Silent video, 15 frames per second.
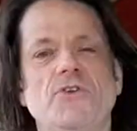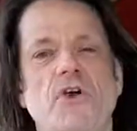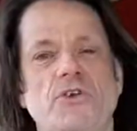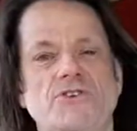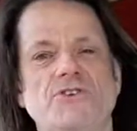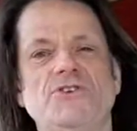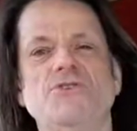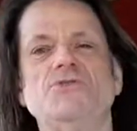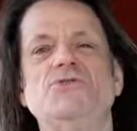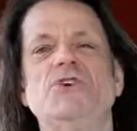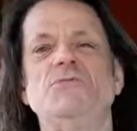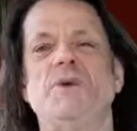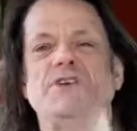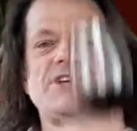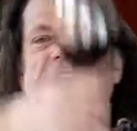not to do too
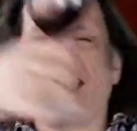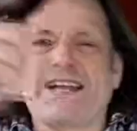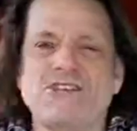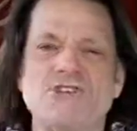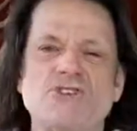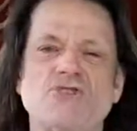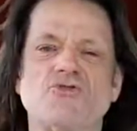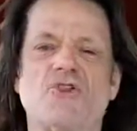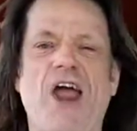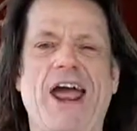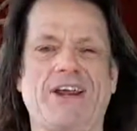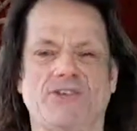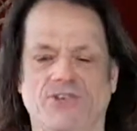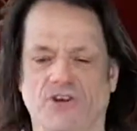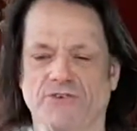much
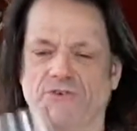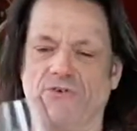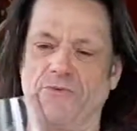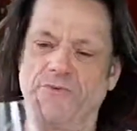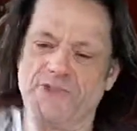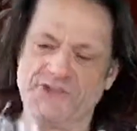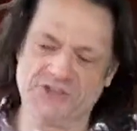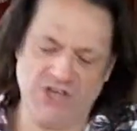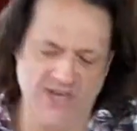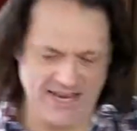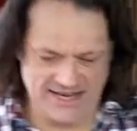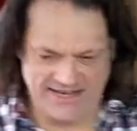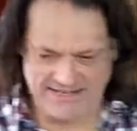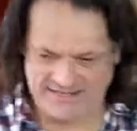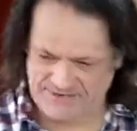extraction from the
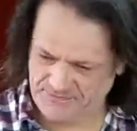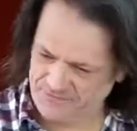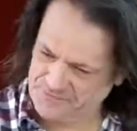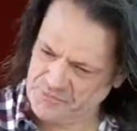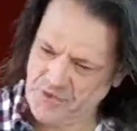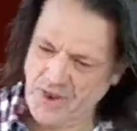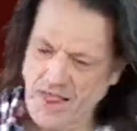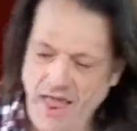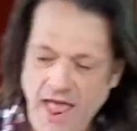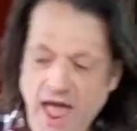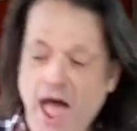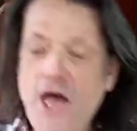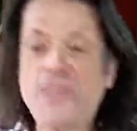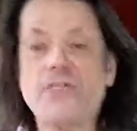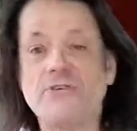skins.
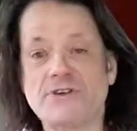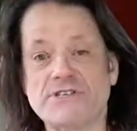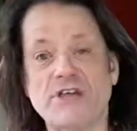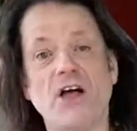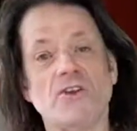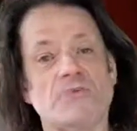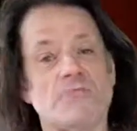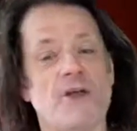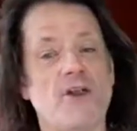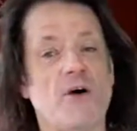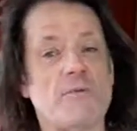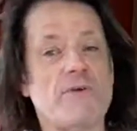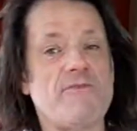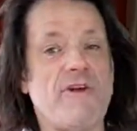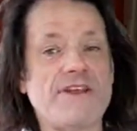The result may
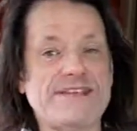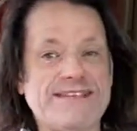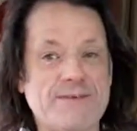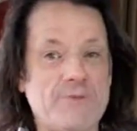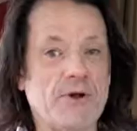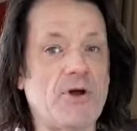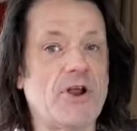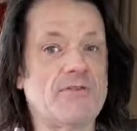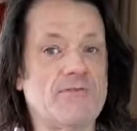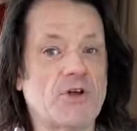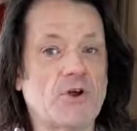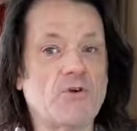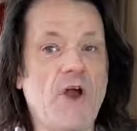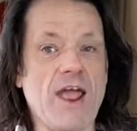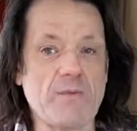not be very typical of
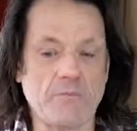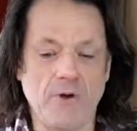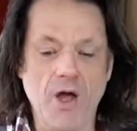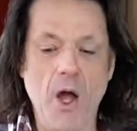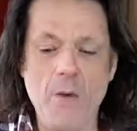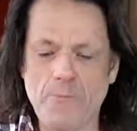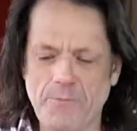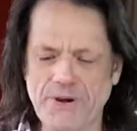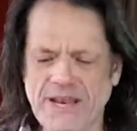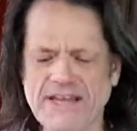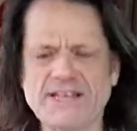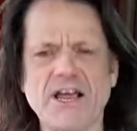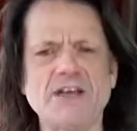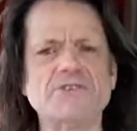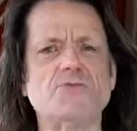the grape, but
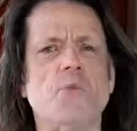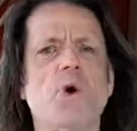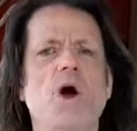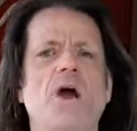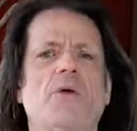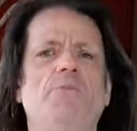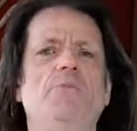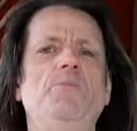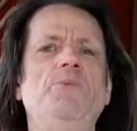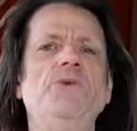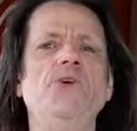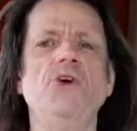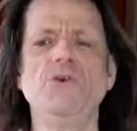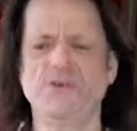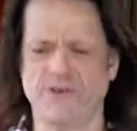it does work
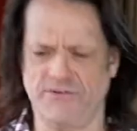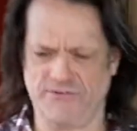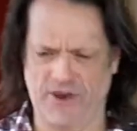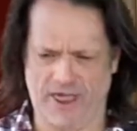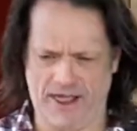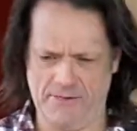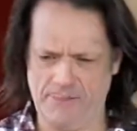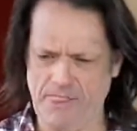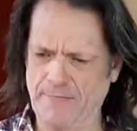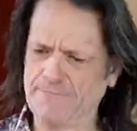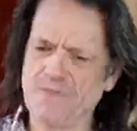beautifully.